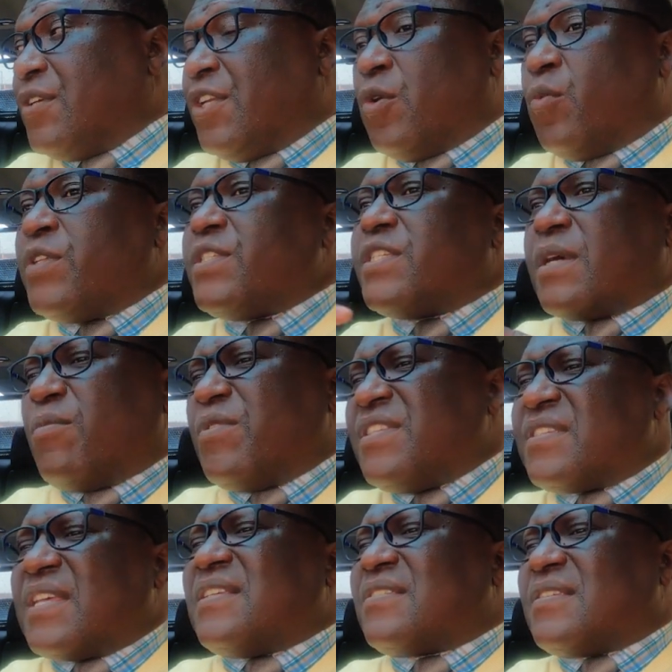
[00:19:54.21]
You know, when
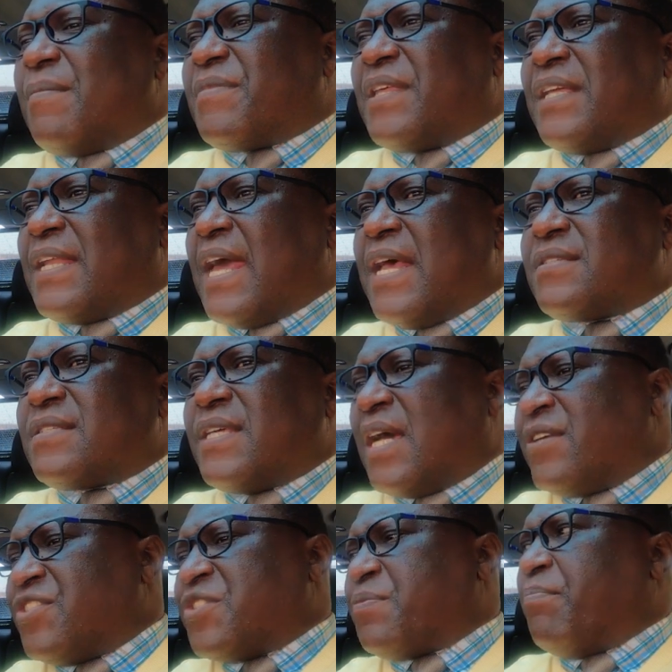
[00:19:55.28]
someone says something
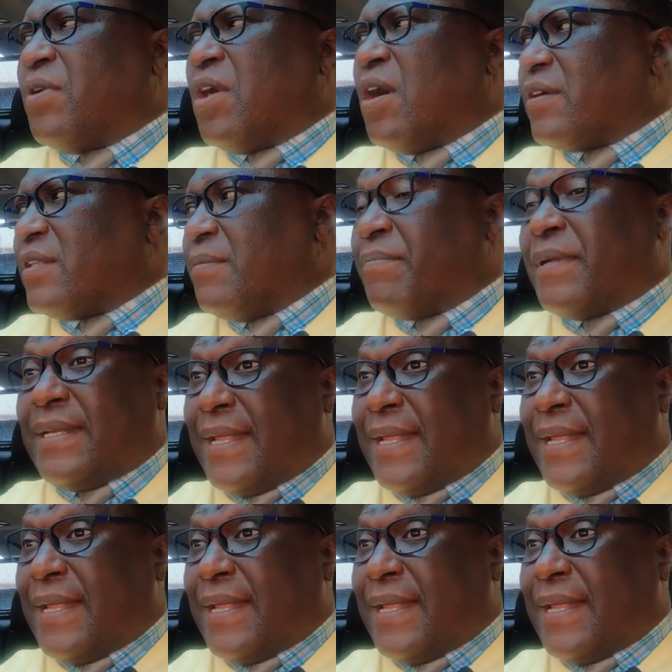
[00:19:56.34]
nasty, I just block them.